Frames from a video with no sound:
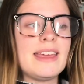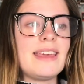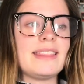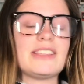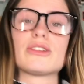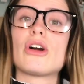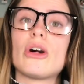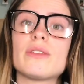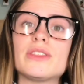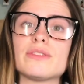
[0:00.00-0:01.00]
These are
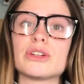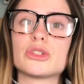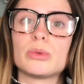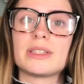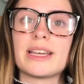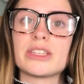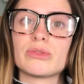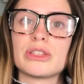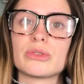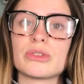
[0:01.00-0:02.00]
all of the virtual dice
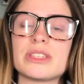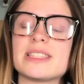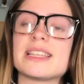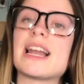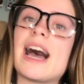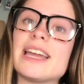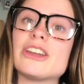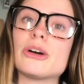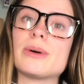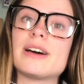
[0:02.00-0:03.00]
resources that I
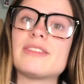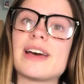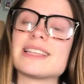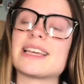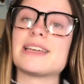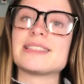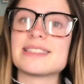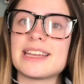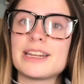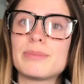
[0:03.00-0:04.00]
know of. As I
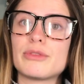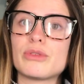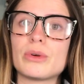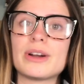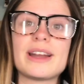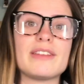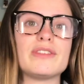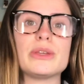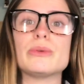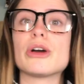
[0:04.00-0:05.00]
stated before, if
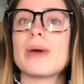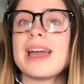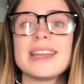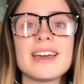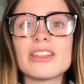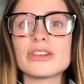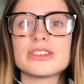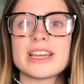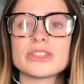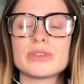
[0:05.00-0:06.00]
you know any other
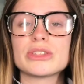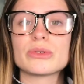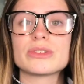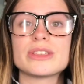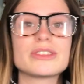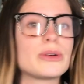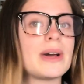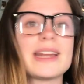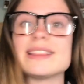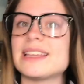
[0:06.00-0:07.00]
dice resources, go
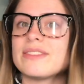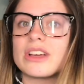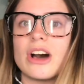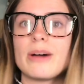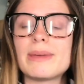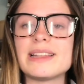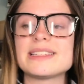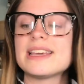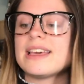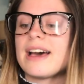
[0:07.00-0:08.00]
ahead and leave a comment.
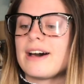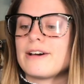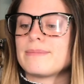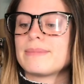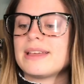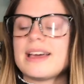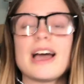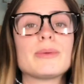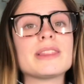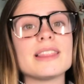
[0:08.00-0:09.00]

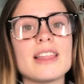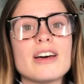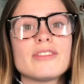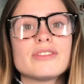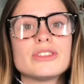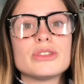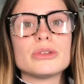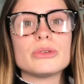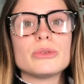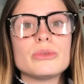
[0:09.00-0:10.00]
I would love
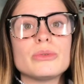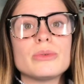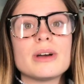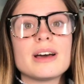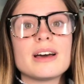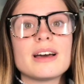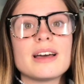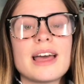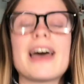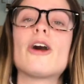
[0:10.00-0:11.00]
to
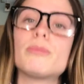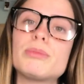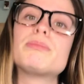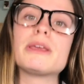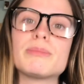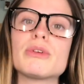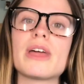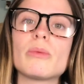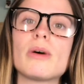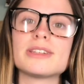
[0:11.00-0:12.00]
help people
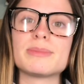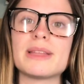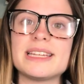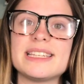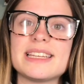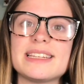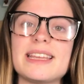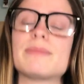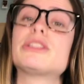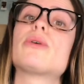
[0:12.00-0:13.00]
that want to play
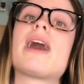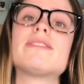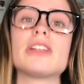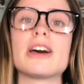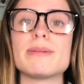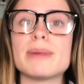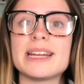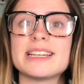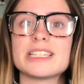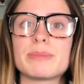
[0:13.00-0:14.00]
D&D but don't have a lot of money
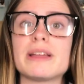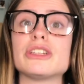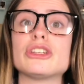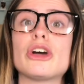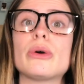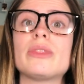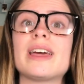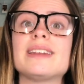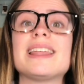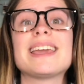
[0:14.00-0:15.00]
to spend know
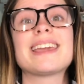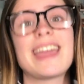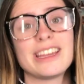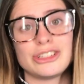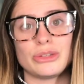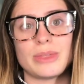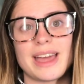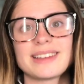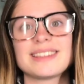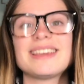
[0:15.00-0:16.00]
that they can do
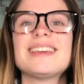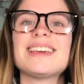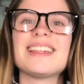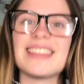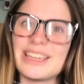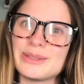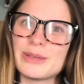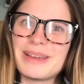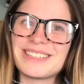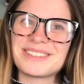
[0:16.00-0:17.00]
that. Thank you so
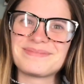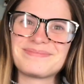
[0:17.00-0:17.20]
much.